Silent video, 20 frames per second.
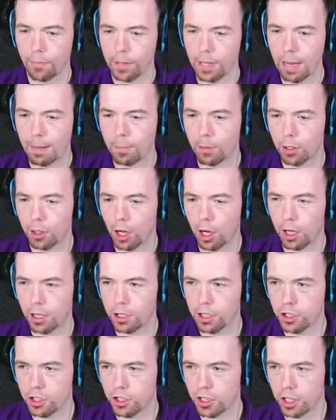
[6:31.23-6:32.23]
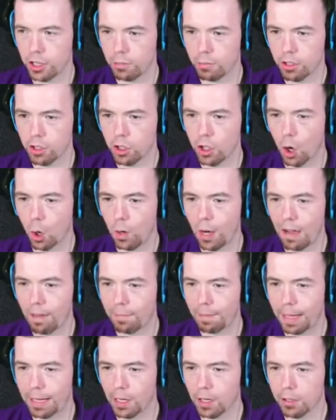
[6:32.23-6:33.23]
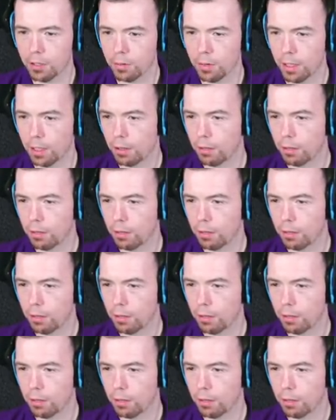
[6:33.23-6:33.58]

Yeah, but like, did you see there was no left back as well?